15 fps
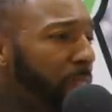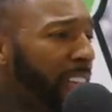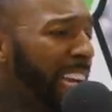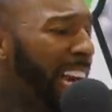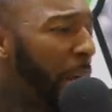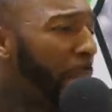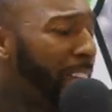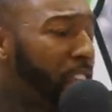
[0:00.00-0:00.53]
and
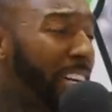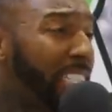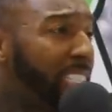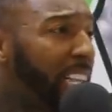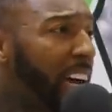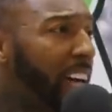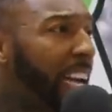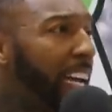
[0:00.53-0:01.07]
like my trading
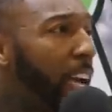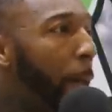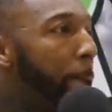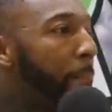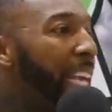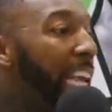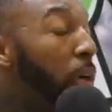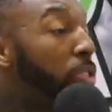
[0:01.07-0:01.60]
style, like
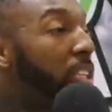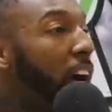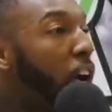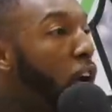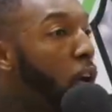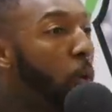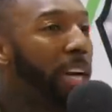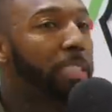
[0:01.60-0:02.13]
it was
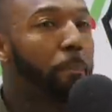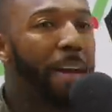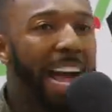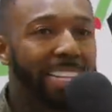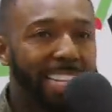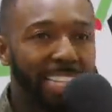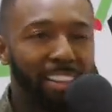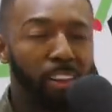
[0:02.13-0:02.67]
always
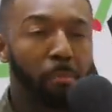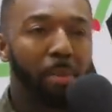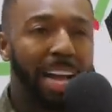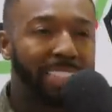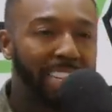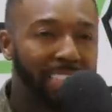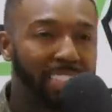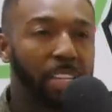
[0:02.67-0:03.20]
back testing,
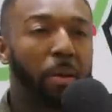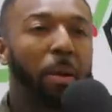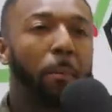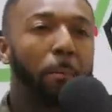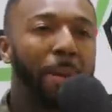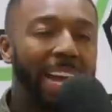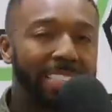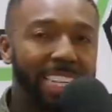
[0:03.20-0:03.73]
back testing,
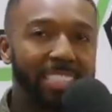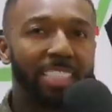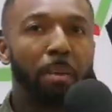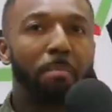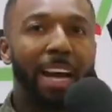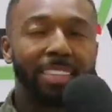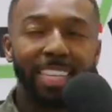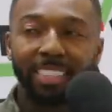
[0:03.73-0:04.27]
back testing,
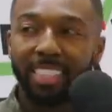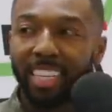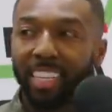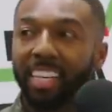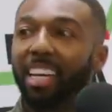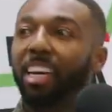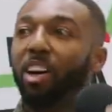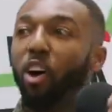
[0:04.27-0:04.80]
back testing
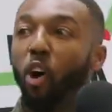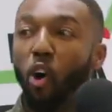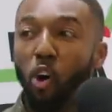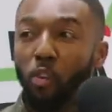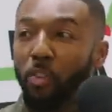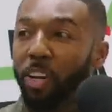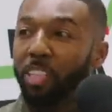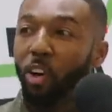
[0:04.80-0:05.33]

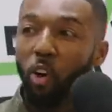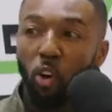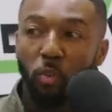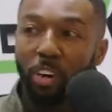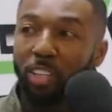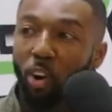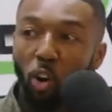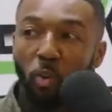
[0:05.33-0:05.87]
over and
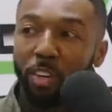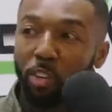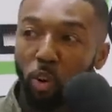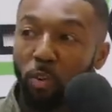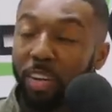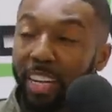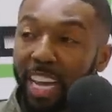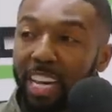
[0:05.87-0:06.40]
over and over and
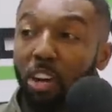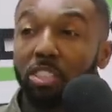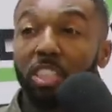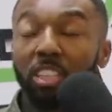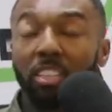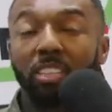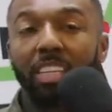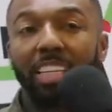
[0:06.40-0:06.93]
over again
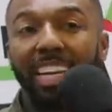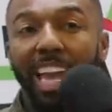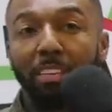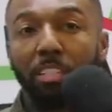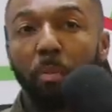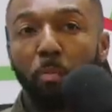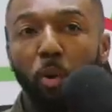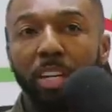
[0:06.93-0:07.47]
until it came
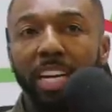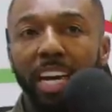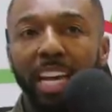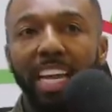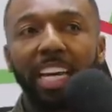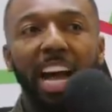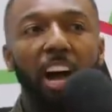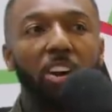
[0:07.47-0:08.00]
to the point that
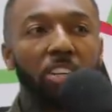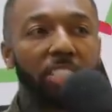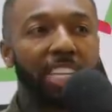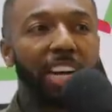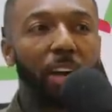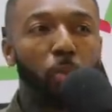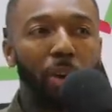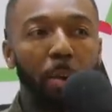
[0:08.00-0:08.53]
like I
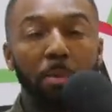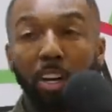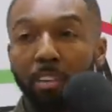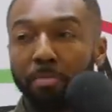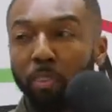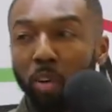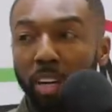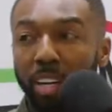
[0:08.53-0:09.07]
understand like what I'm looking
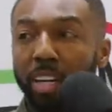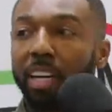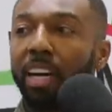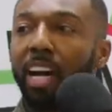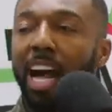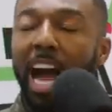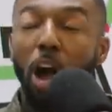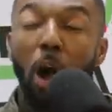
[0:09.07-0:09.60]
for,
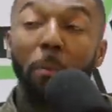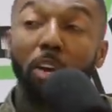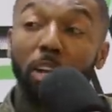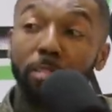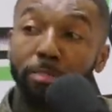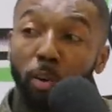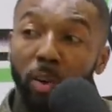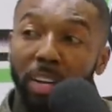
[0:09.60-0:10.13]
how I'm
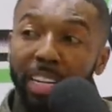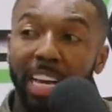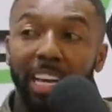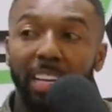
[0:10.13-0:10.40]
looking for it, and,